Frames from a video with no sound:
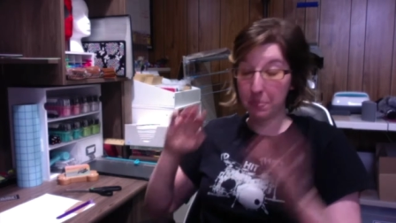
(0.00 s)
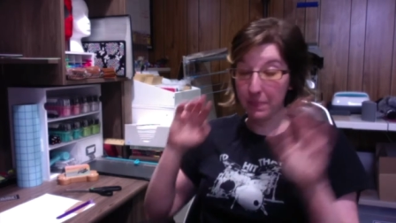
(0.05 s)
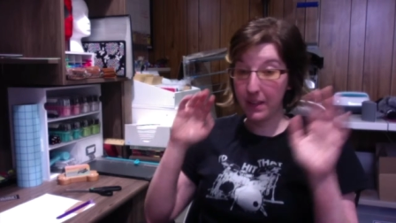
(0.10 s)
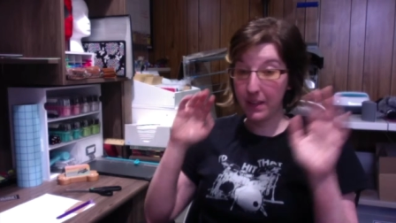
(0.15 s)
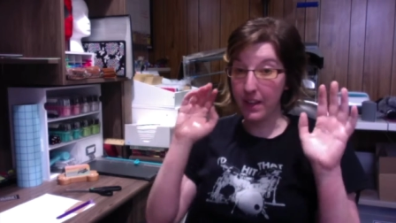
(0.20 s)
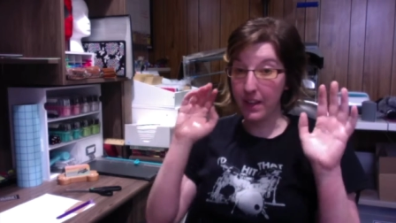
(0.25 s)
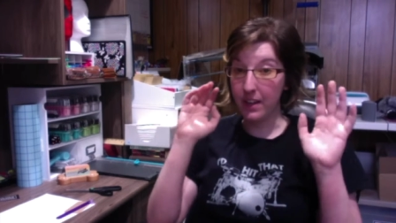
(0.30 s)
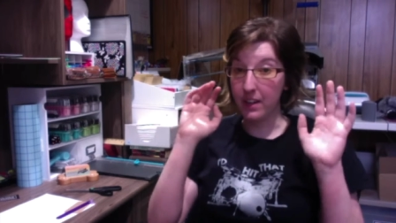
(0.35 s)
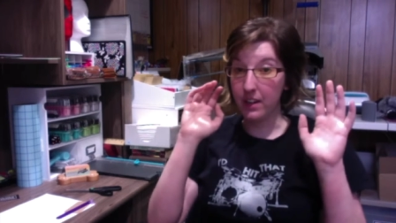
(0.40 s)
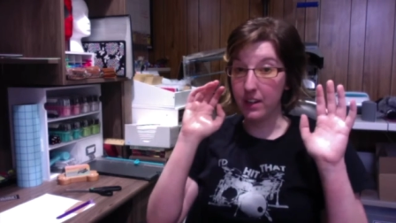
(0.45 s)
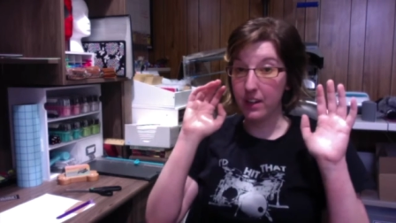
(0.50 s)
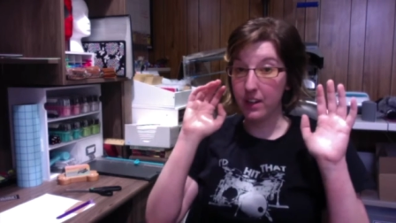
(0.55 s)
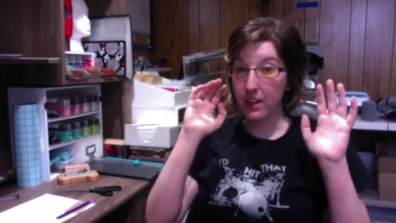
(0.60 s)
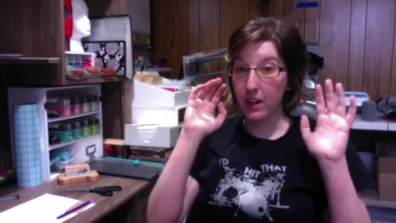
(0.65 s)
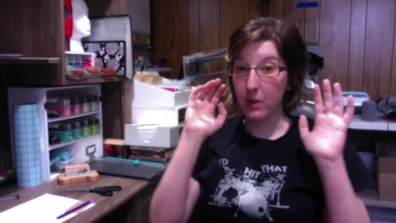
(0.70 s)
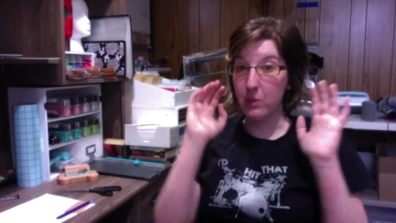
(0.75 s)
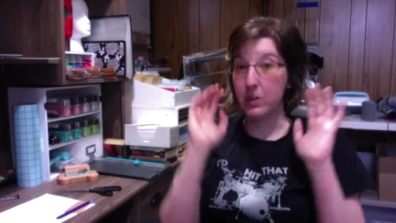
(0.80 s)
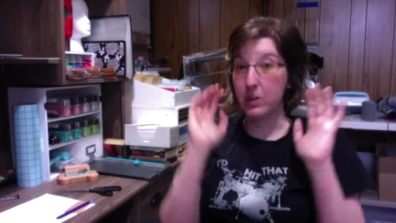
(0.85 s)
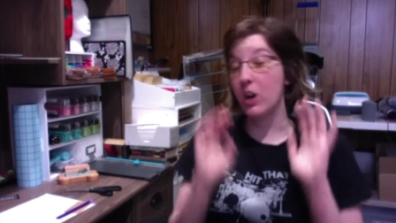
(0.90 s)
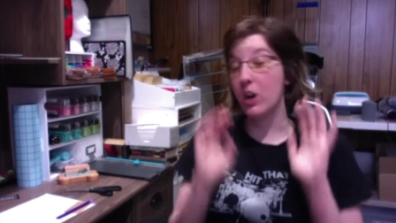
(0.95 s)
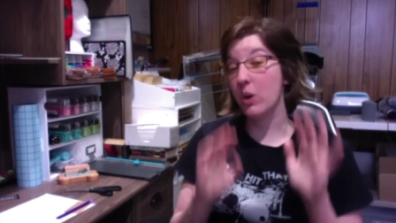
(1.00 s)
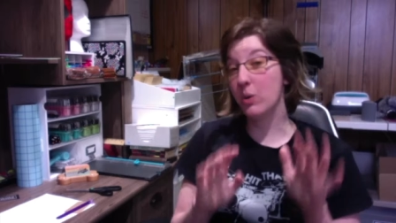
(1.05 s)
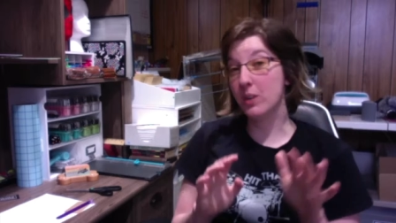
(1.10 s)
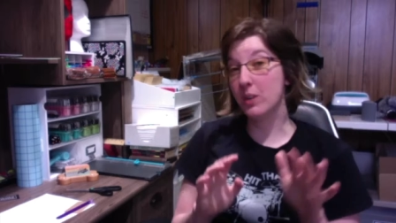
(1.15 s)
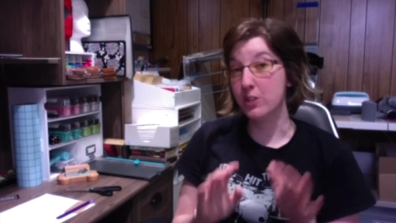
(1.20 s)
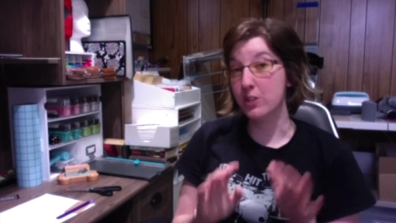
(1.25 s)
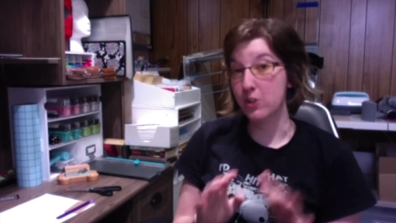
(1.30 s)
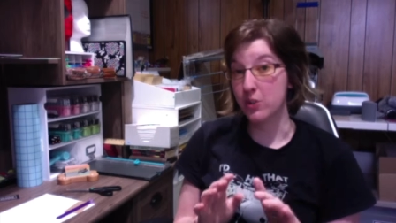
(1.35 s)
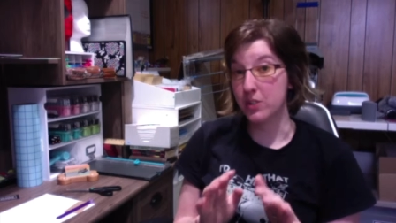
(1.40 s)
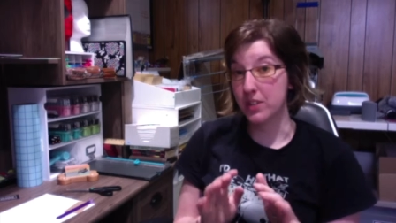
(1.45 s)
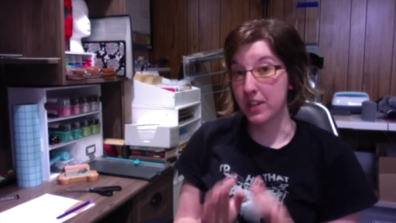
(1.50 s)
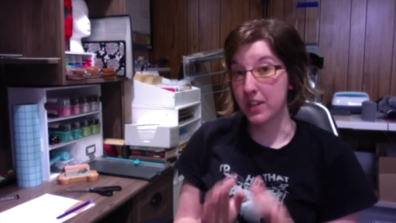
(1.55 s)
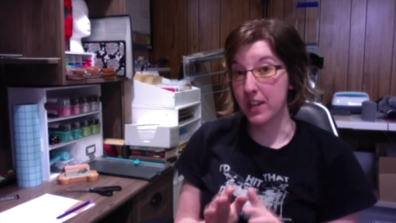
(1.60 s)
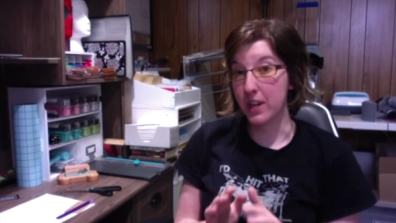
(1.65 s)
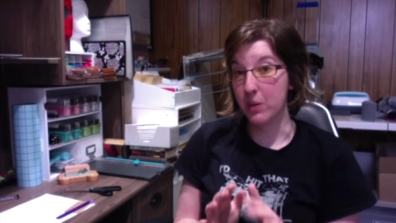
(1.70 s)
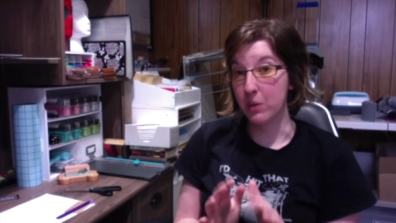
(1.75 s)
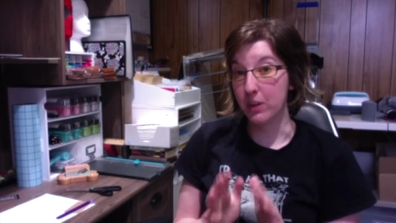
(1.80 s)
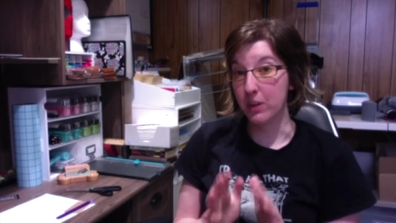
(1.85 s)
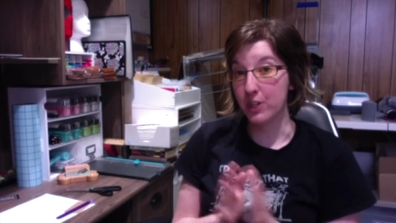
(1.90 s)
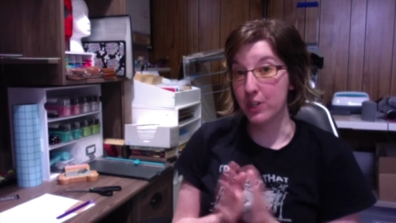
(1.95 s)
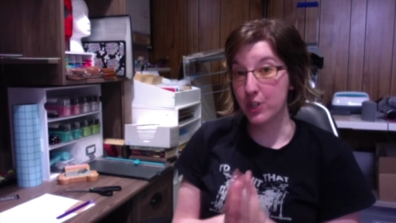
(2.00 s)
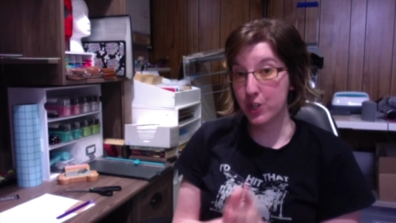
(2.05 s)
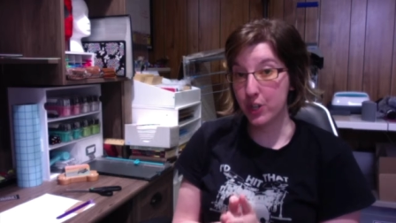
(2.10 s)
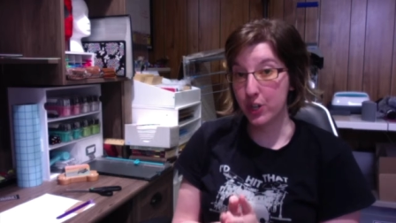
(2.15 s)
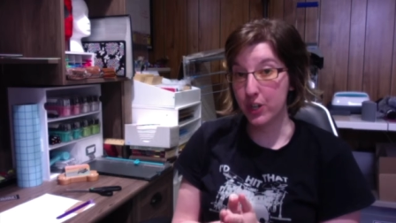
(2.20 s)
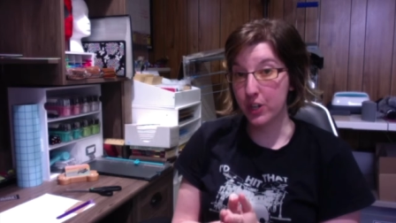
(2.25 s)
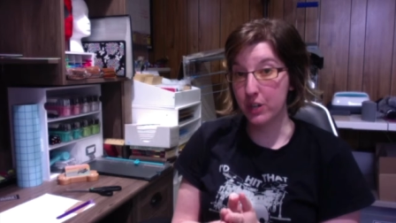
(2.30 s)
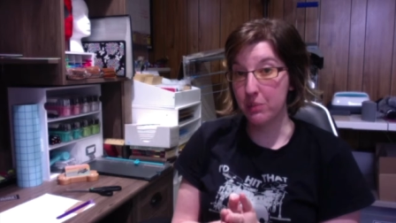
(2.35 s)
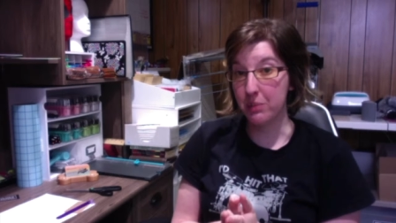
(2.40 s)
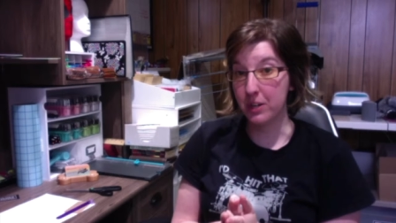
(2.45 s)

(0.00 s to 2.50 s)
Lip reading: And I would always use the keyword should,